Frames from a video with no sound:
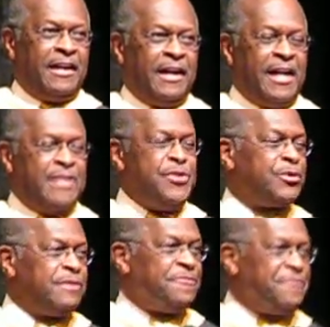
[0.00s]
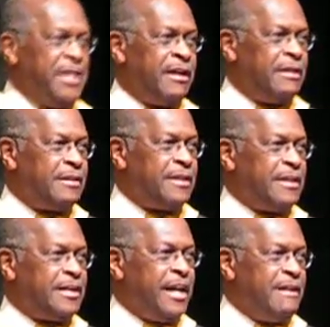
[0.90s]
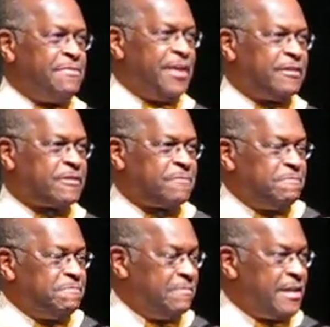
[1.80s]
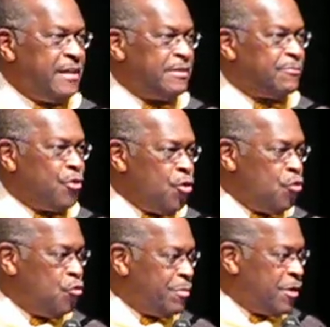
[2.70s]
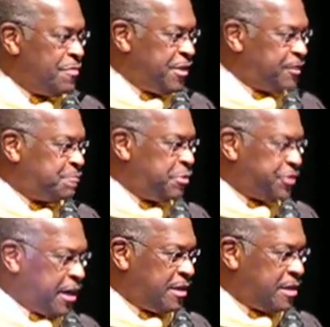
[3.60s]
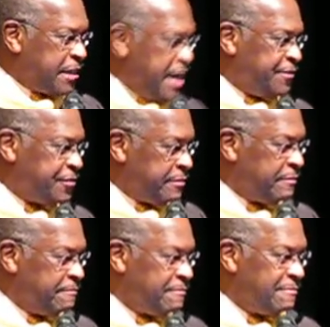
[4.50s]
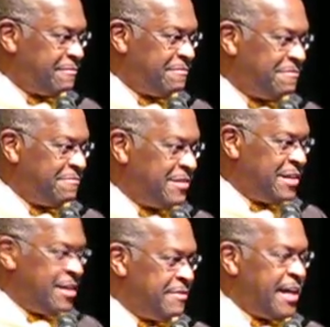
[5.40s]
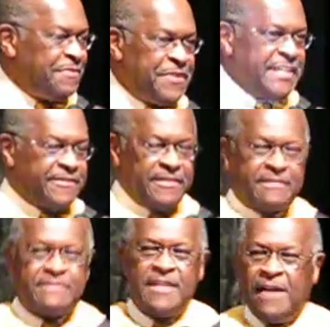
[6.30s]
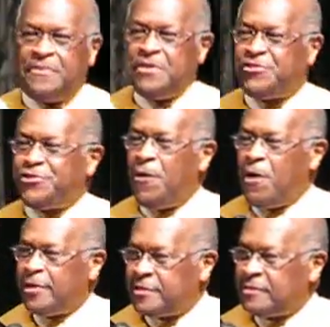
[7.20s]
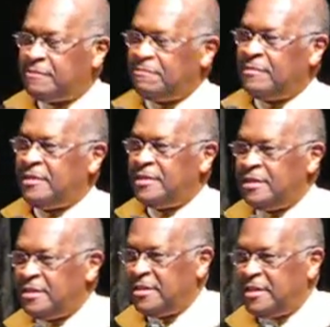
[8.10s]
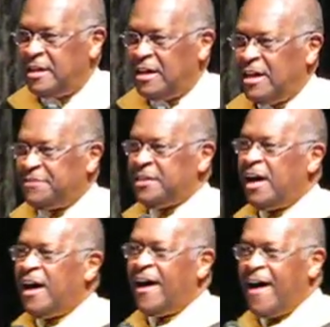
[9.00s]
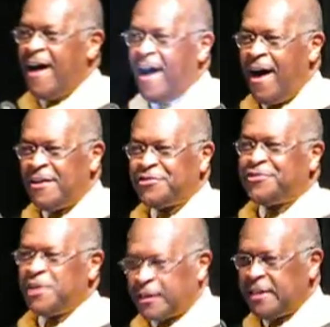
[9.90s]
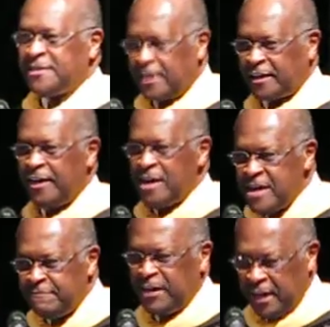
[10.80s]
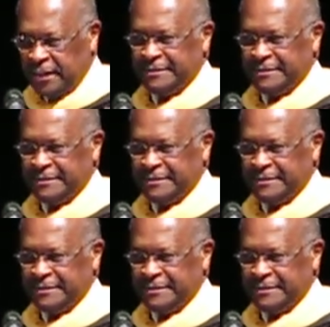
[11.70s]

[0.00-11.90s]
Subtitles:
And you can feel in this room on this particular occasion that this is nothing short of an shucky-ducky evening.